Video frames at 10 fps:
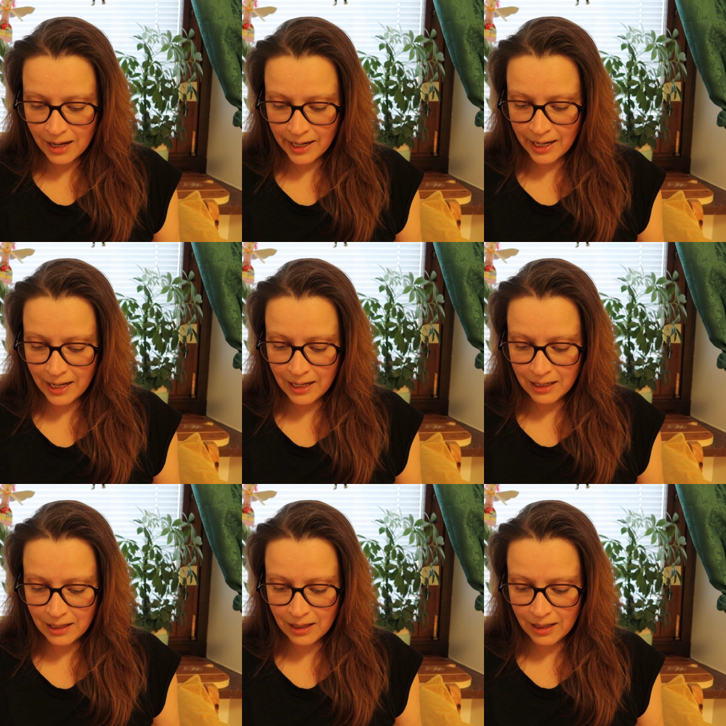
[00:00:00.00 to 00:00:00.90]
I
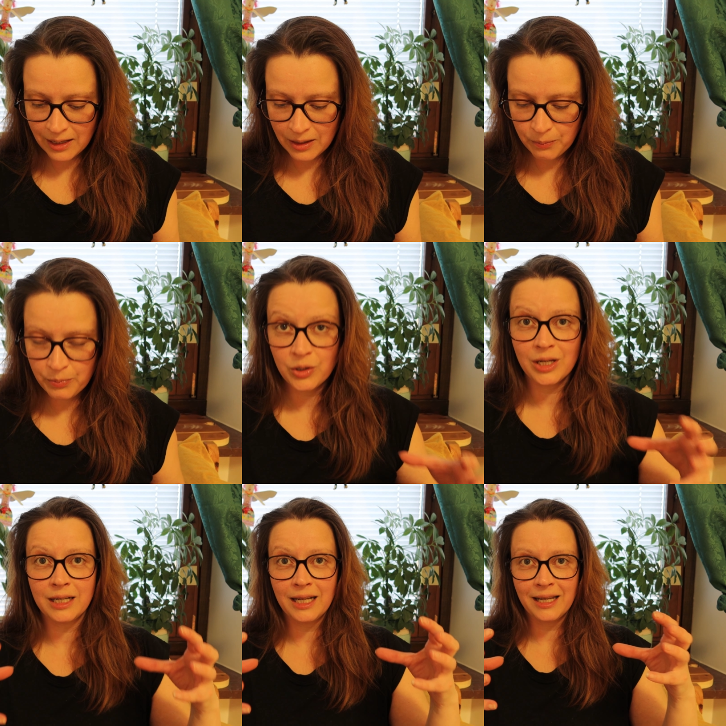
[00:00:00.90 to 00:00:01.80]
put
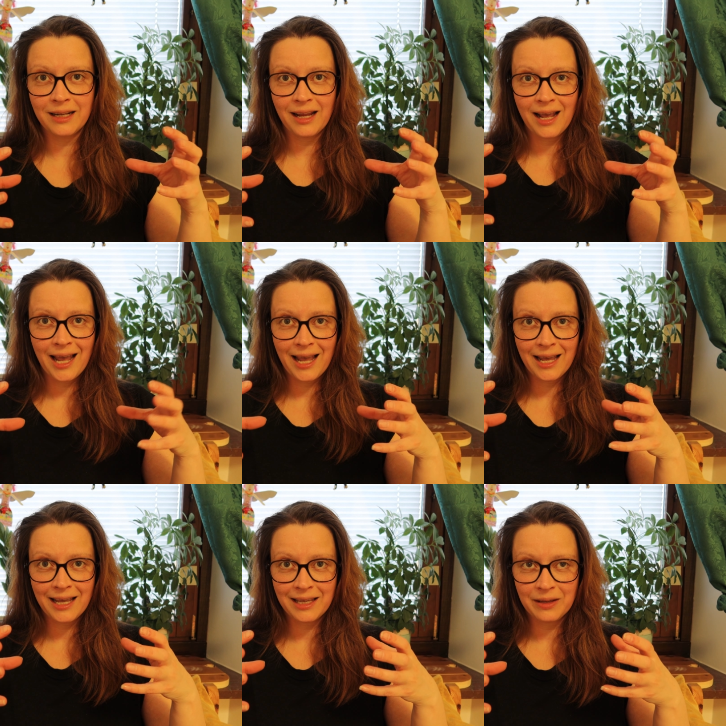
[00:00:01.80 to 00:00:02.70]
it in
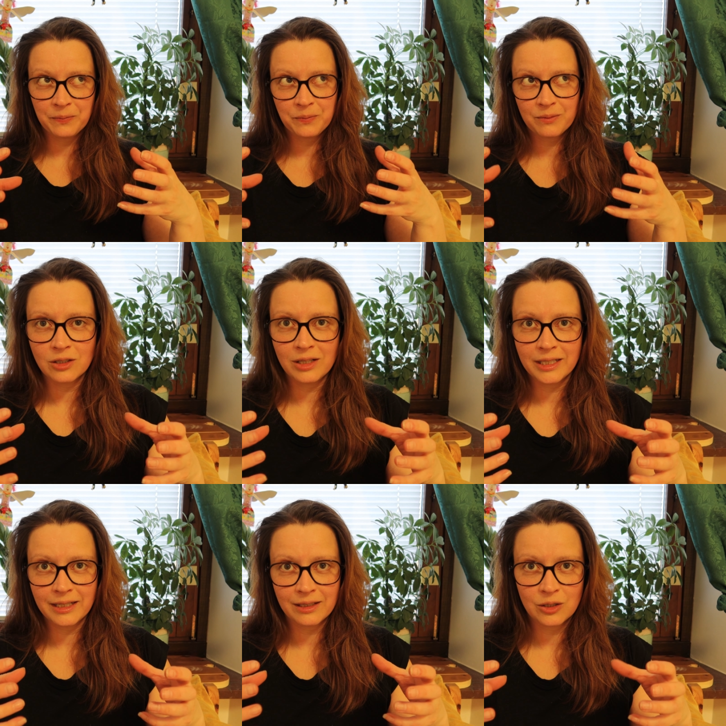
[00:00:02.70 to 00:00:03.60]
and call
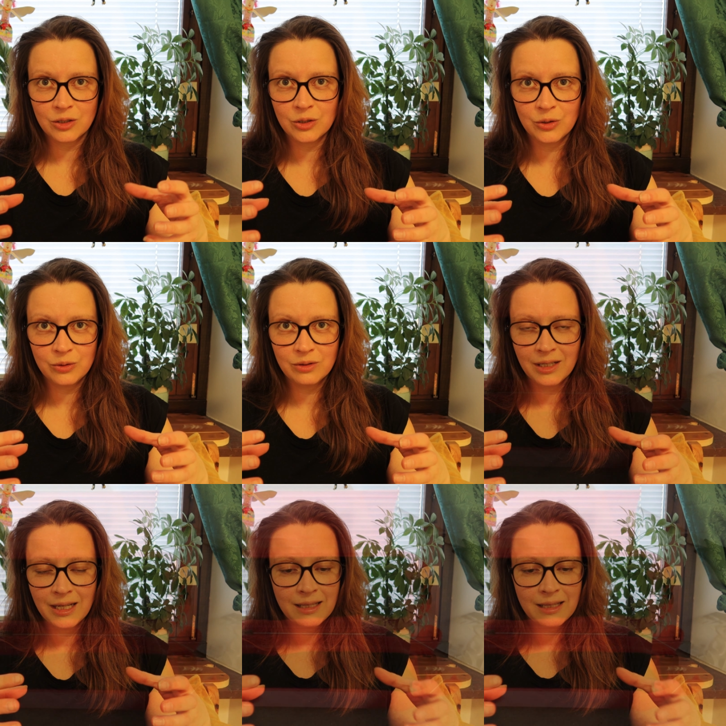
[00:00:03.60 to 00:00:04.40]
it a cocoon,